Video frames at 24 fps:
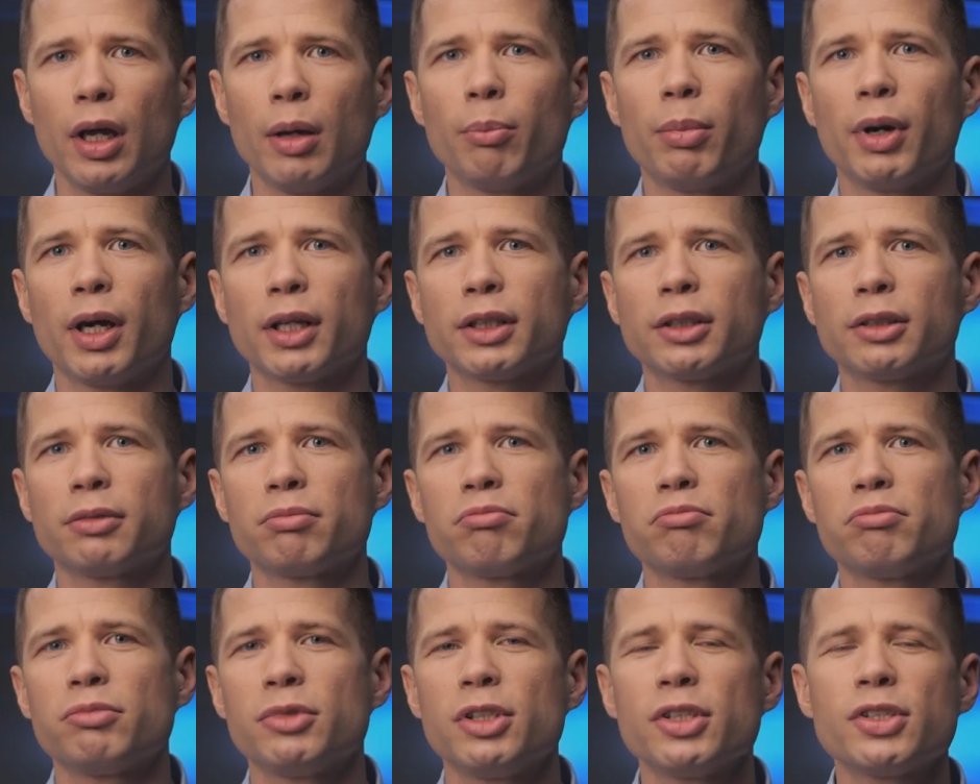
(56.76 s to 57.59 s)
But
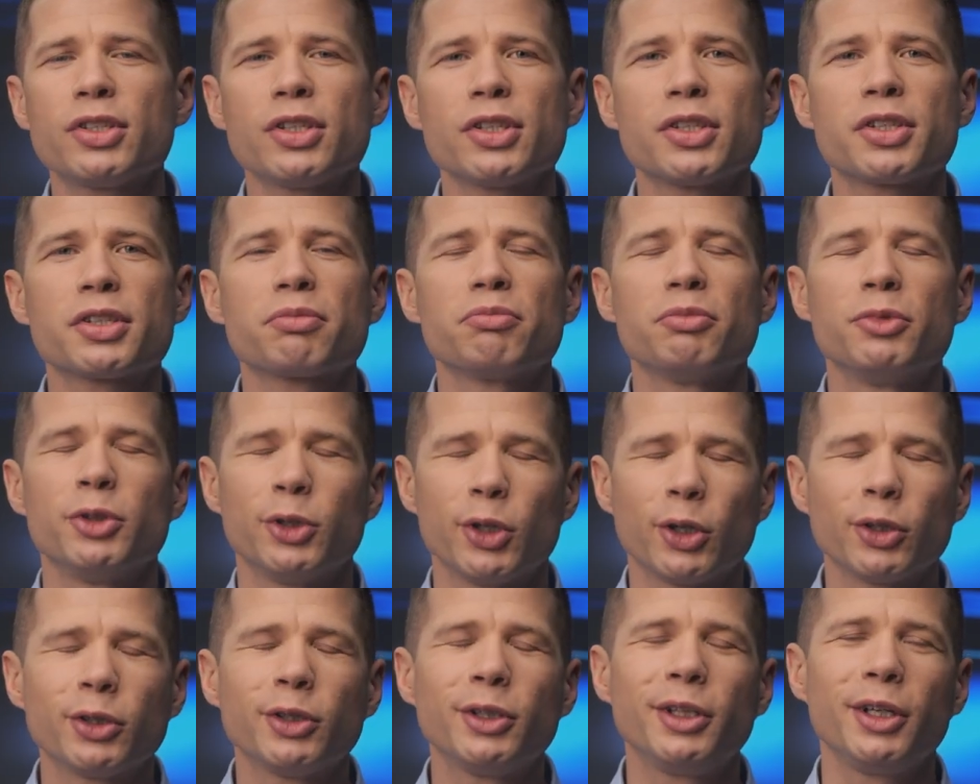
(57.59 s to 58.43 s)
this is
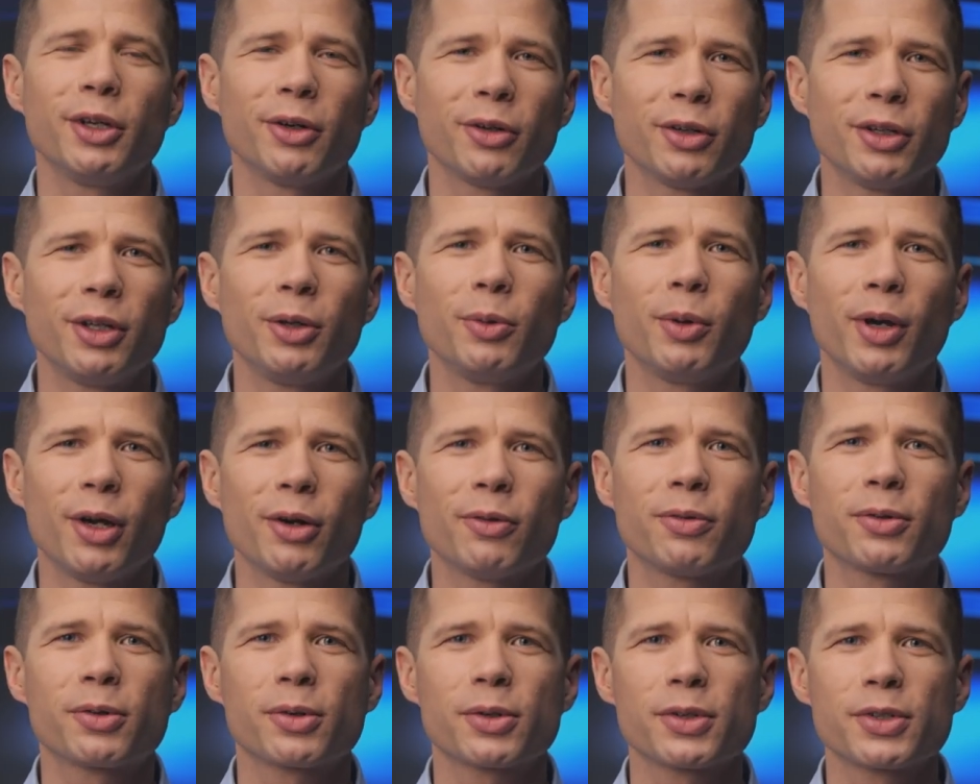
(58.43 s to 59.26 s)
not the only way,
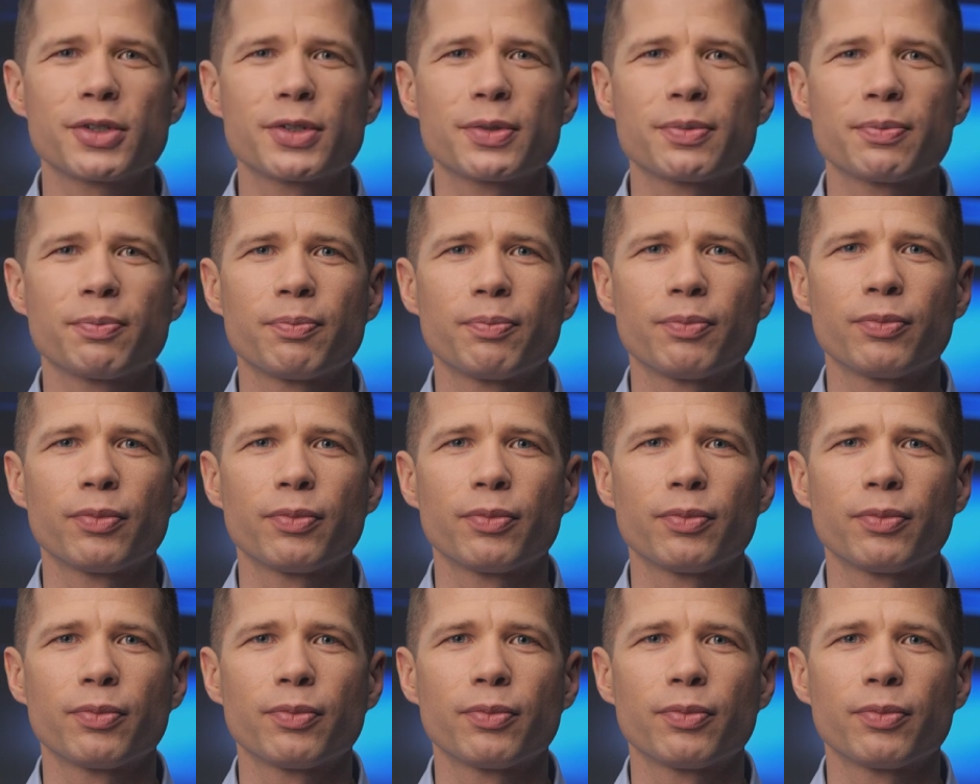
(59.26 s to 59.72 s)
of course.